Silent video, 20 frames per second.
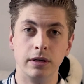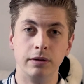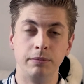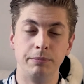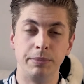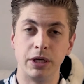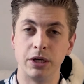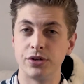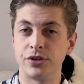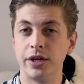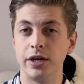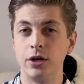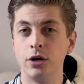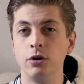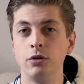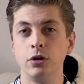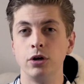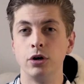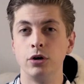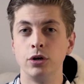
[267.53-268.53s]
because they
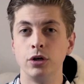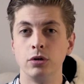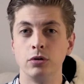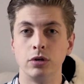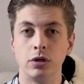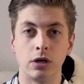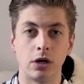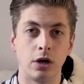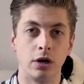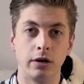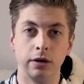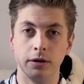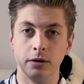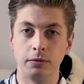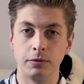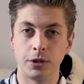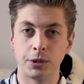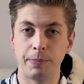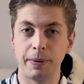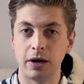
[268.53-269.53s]
don't know you, they're going
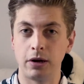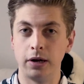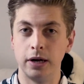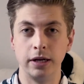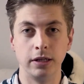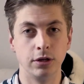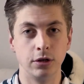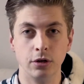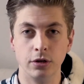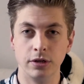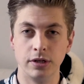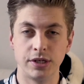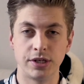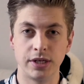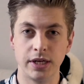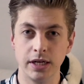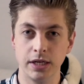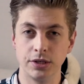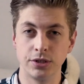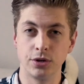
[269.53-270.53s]
to speculate on all these
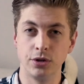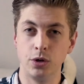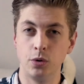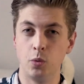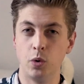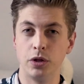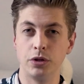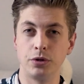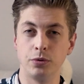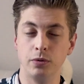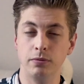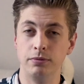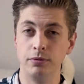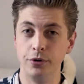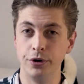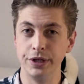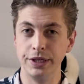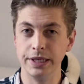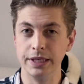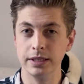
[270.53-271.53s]
things. So you want to
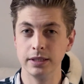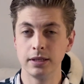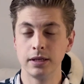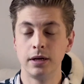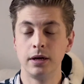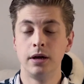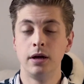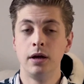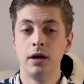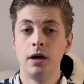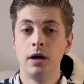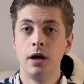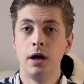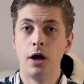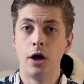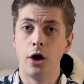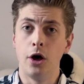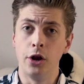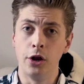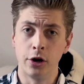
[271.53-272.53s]
avoid that.
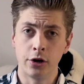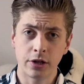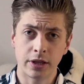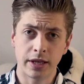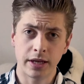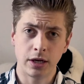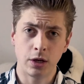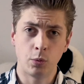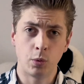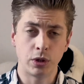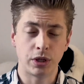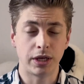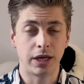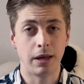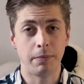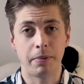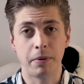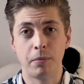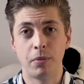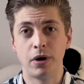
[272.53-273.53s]
Another thing you want to
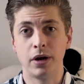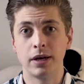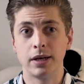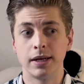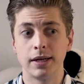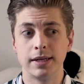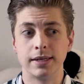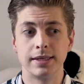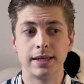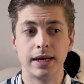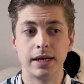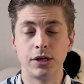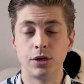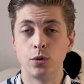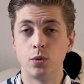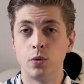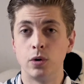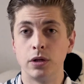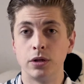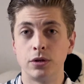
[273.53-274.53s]
keep in mind is that
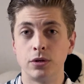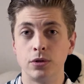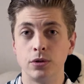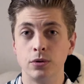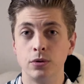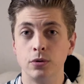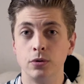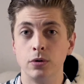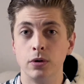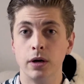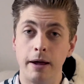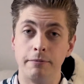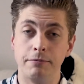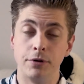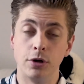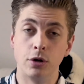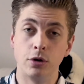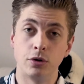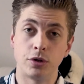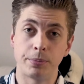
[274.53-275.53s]
you want to have
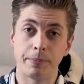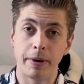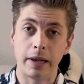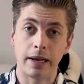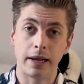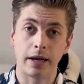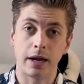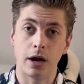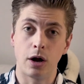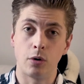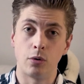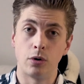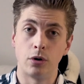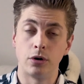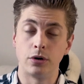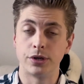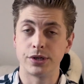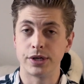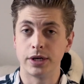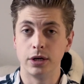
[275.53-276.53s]
no spelling
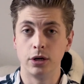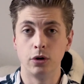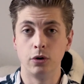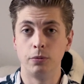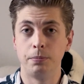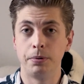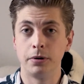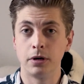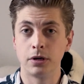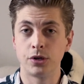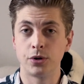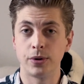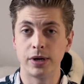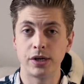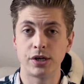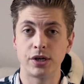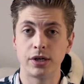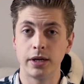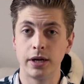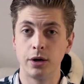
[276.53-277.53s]
errors and no
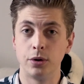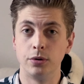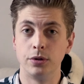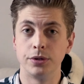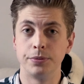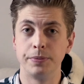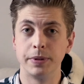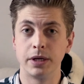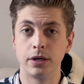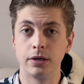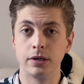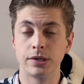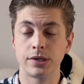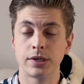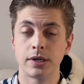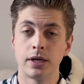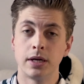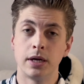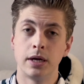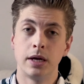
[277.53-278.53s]
punctuation errors,
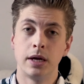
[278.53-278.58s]
because